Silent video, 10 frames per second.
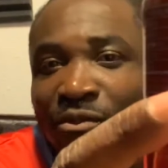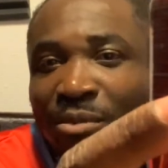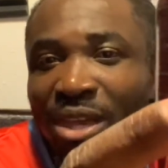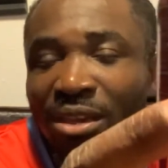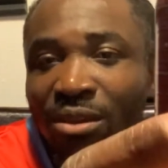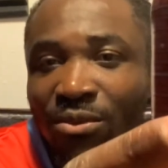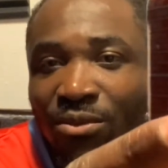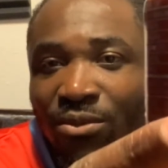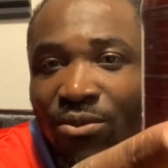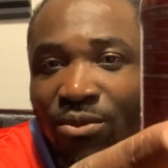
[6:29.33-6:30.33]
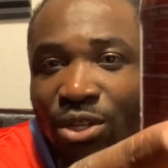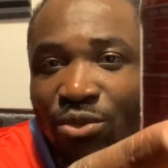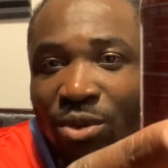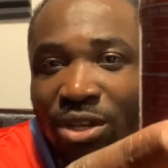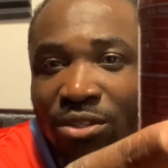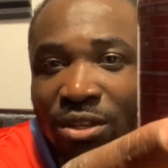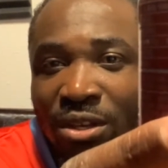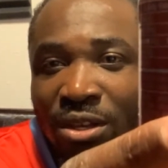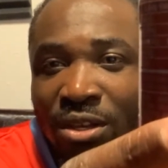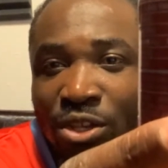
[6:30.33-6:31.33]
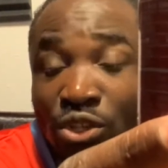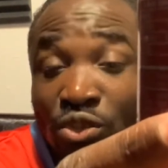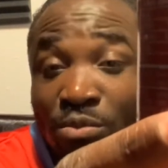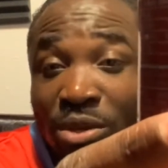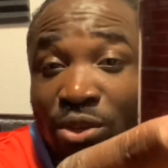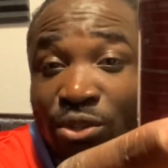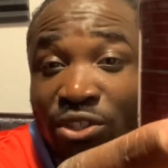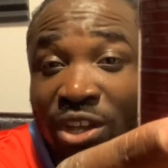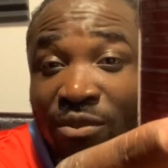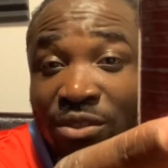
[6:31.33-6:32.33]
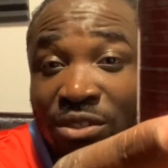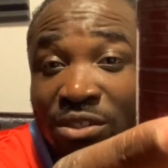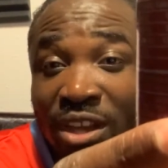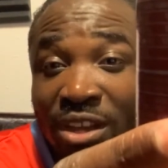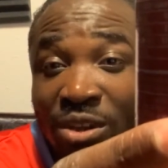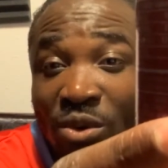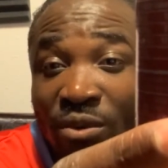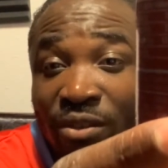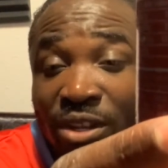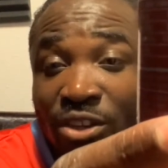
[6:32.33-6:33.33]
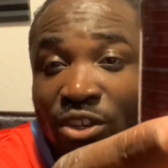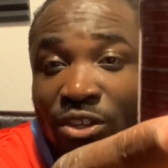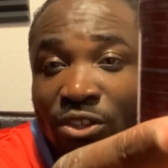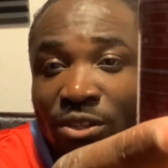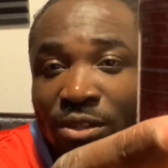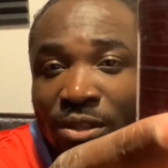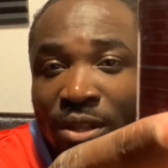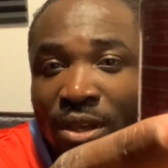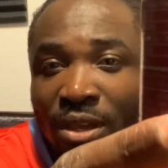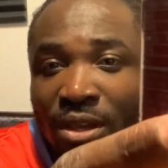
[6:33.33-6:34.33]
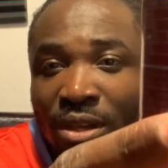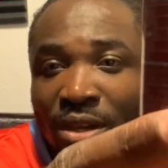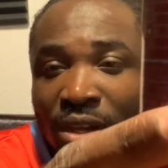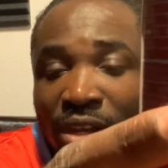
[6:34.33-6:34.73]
me, which was to build self-sustaining orphanages in